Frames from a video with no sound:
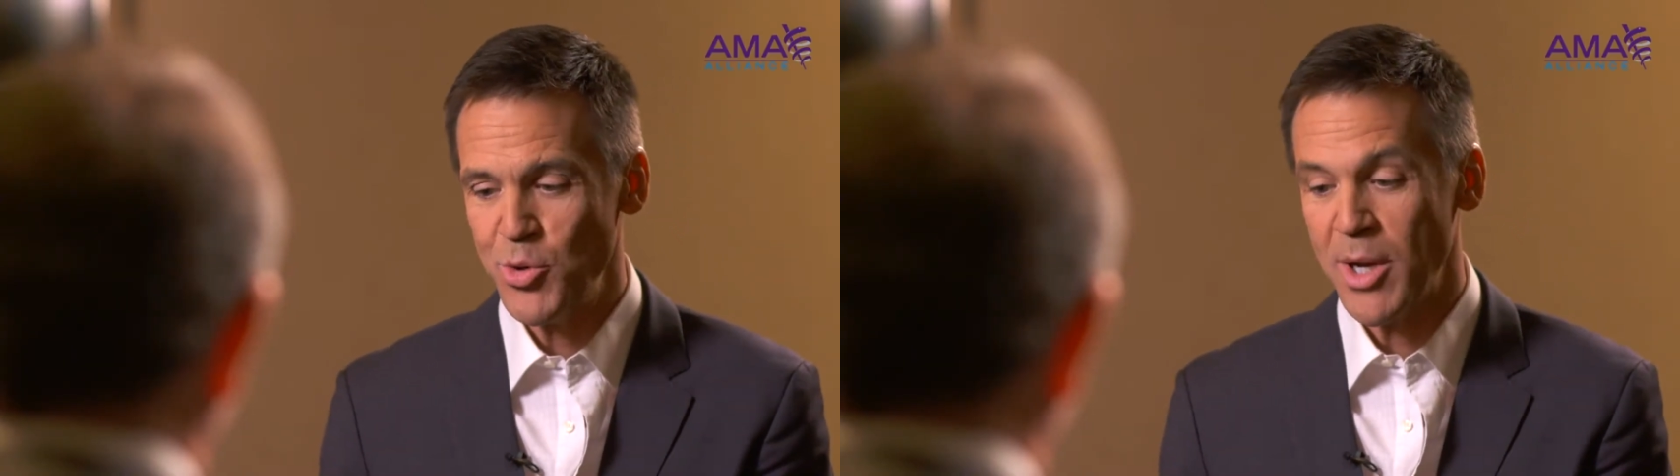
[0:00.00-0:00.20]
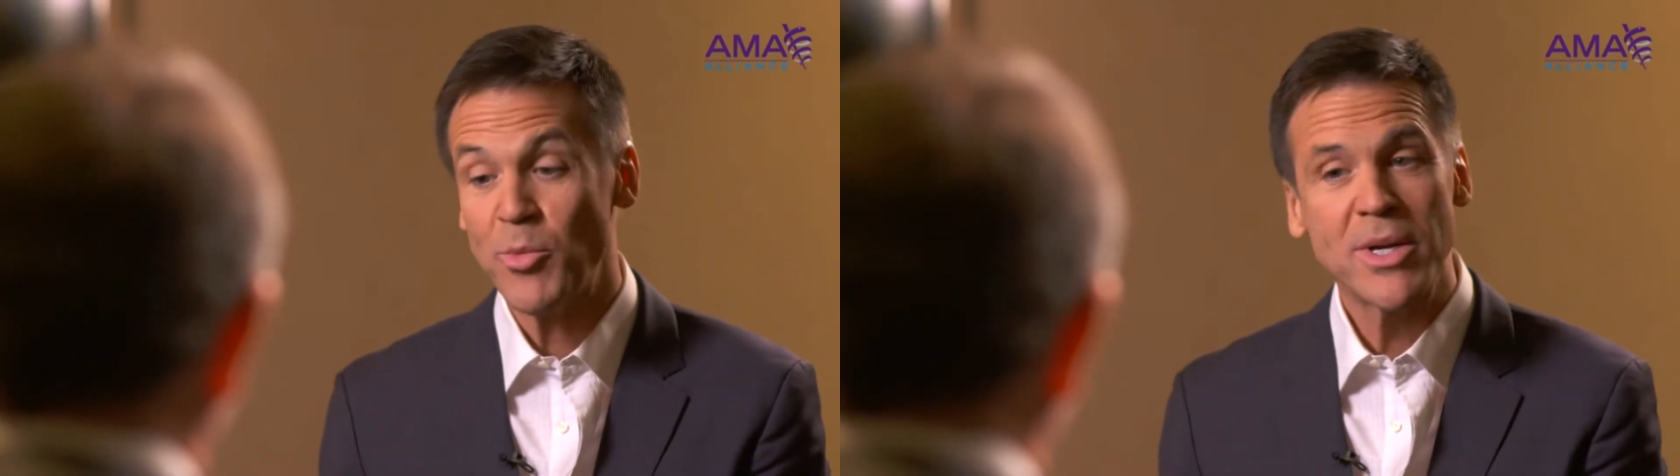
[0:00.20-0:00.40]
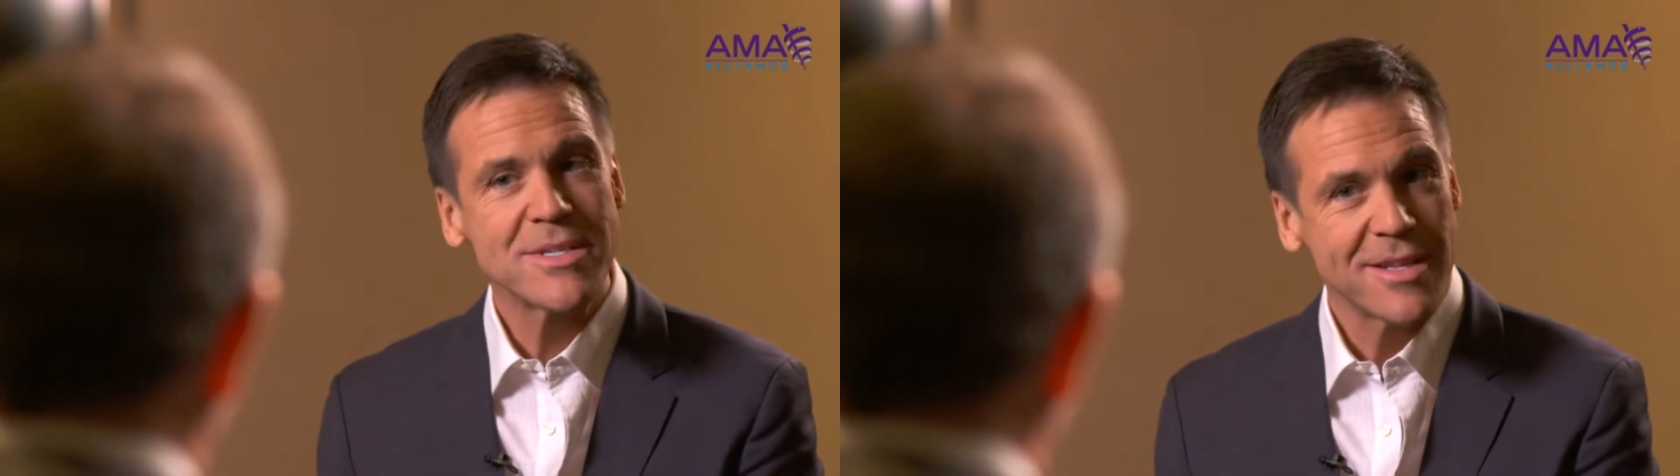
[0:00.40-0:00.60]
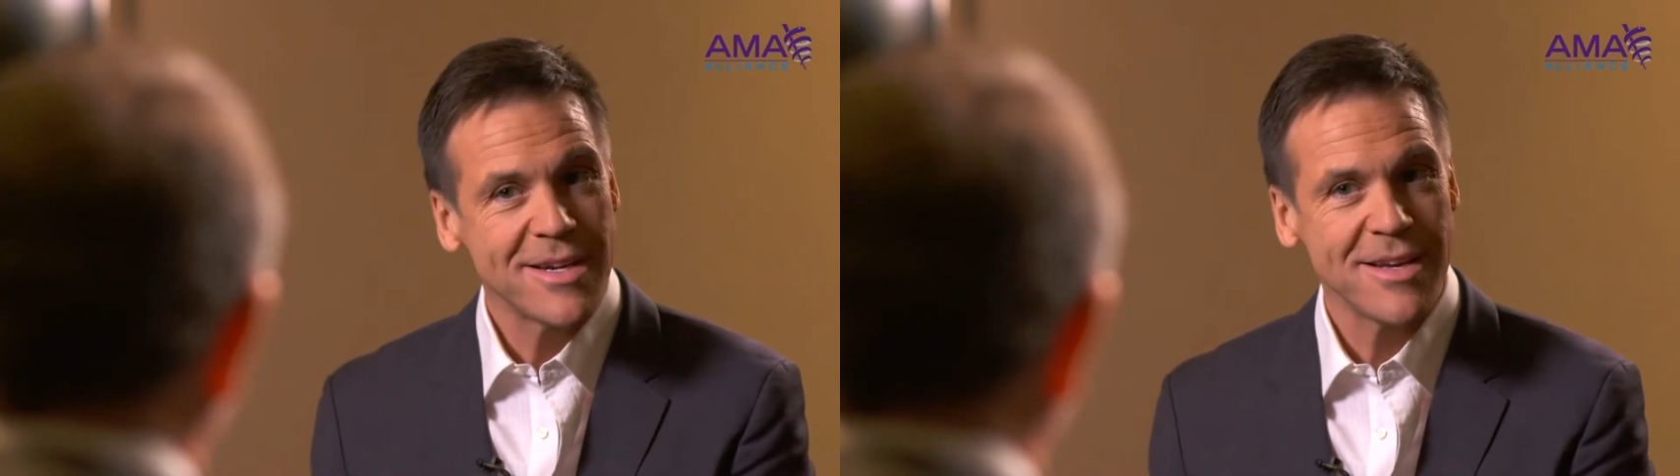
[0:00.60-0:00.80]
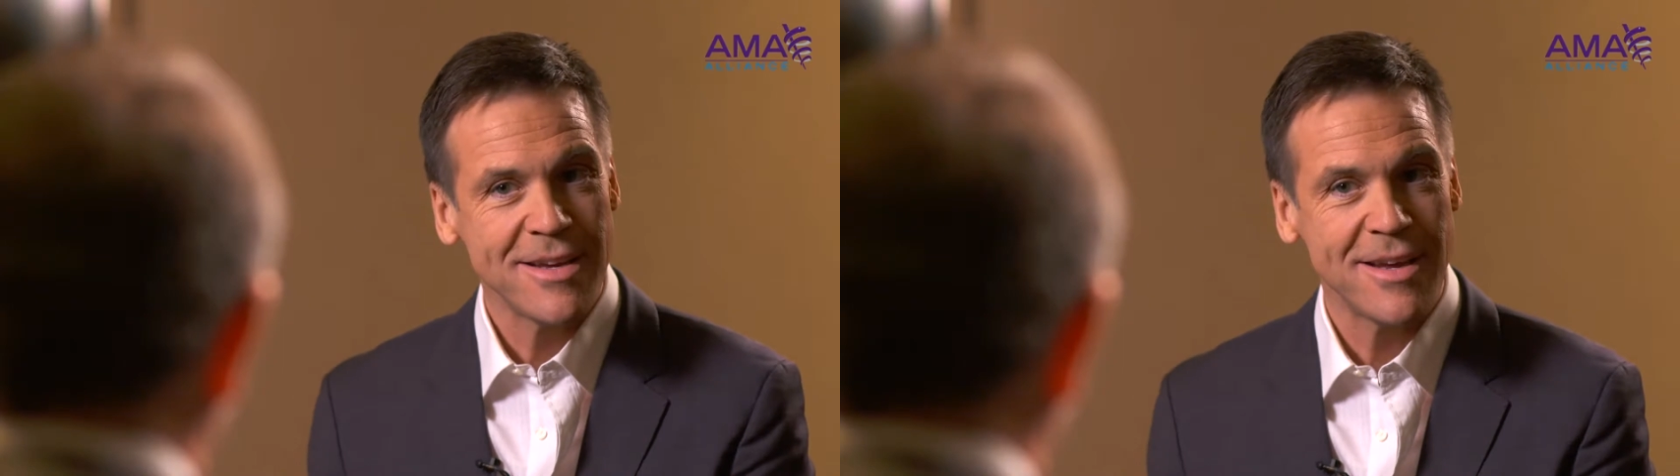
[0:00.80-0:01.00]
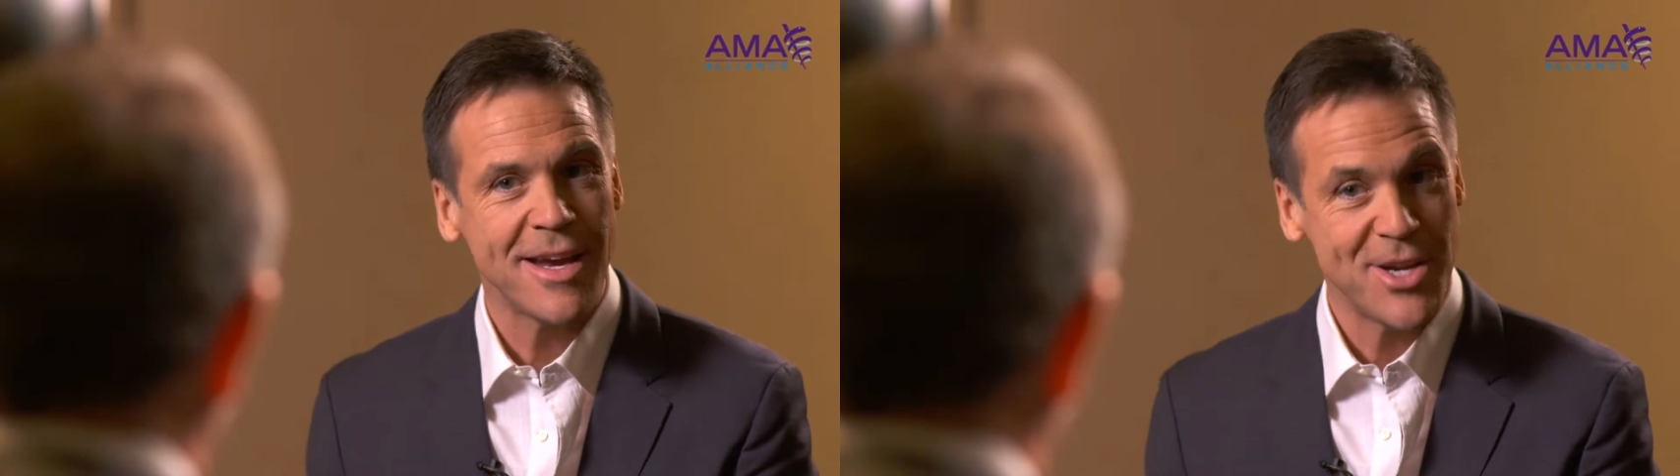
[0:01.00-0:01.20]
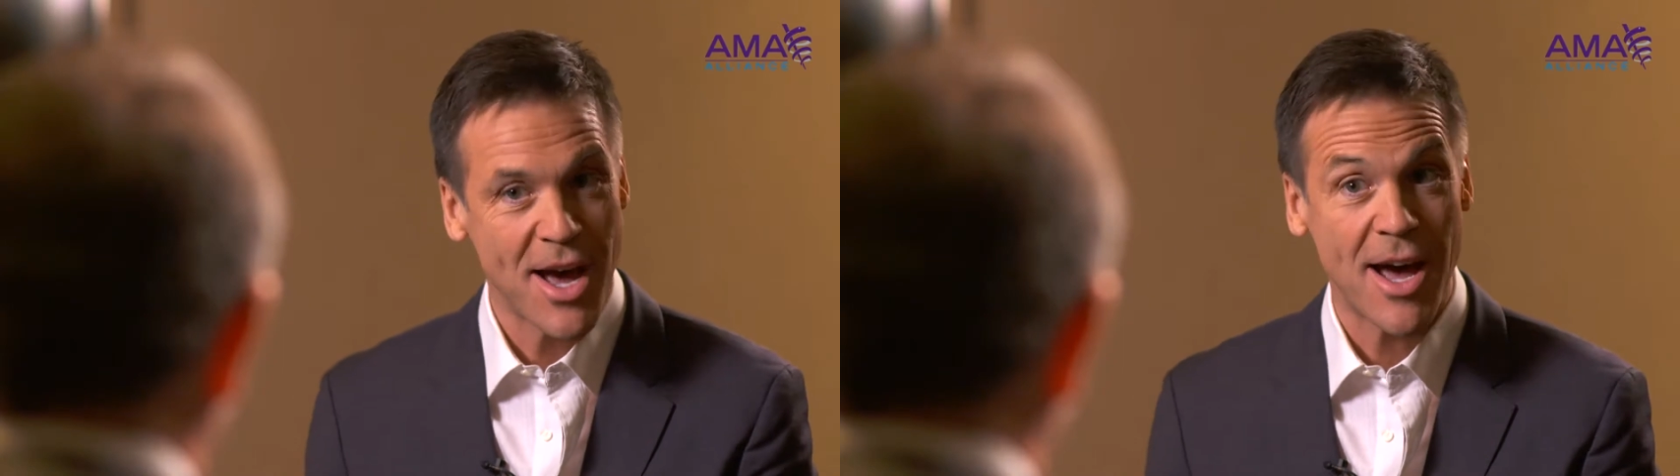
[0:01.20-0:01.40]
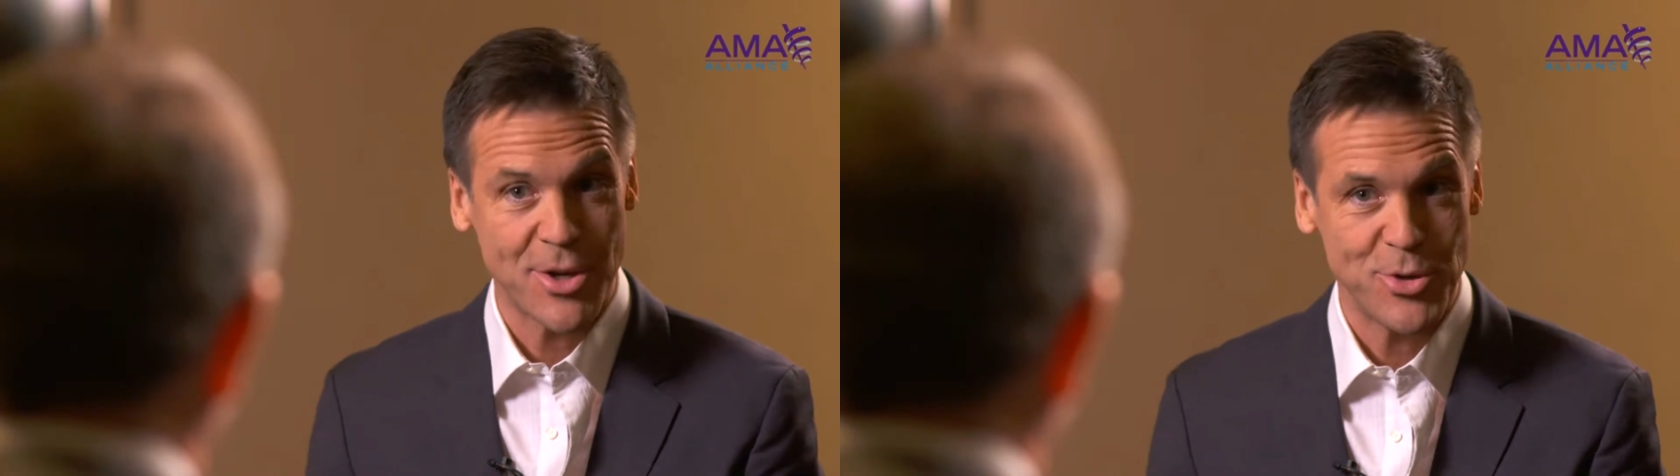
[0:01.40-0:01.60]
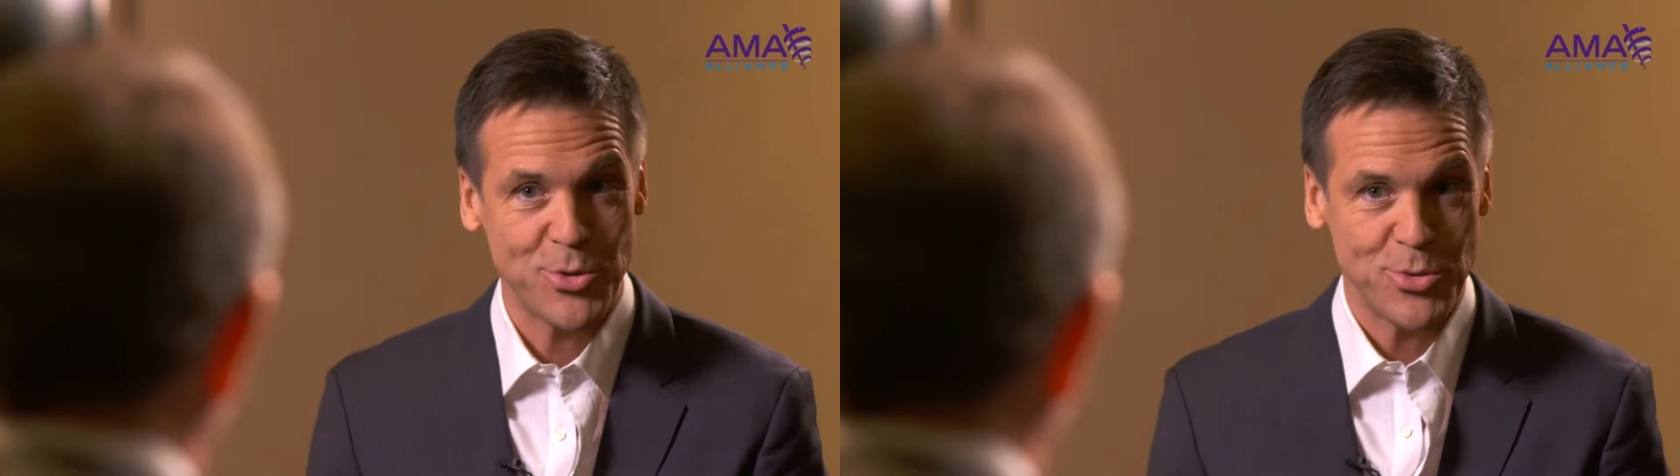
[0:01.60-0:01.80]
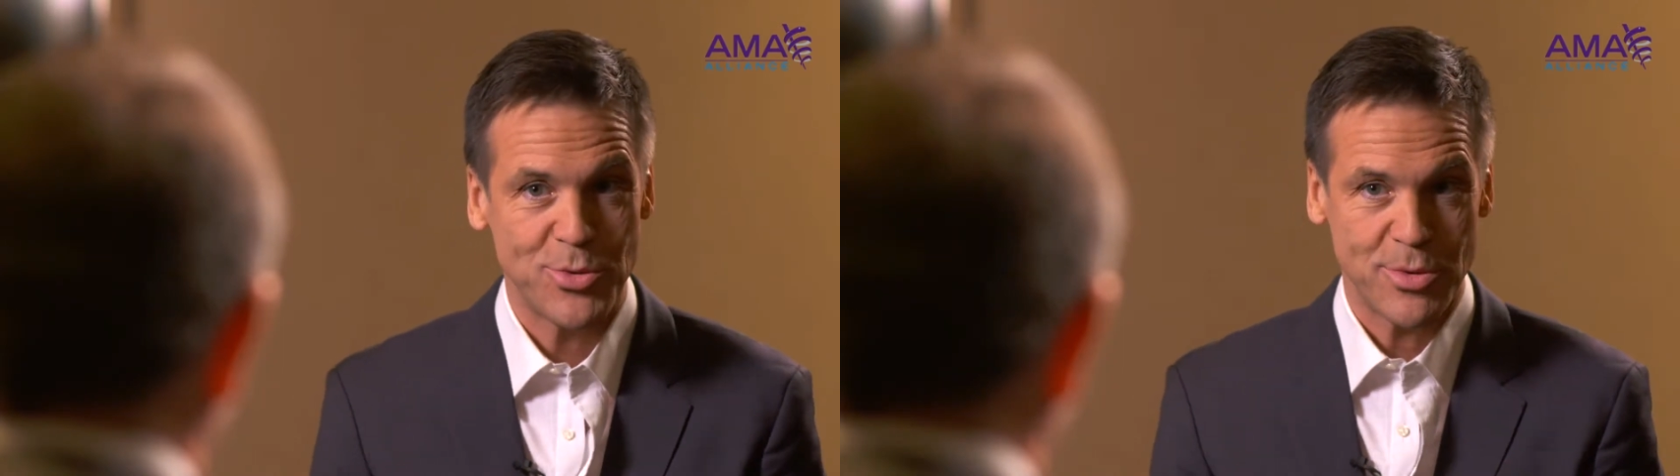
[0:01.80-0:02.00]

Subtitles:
and what does the DEA not do?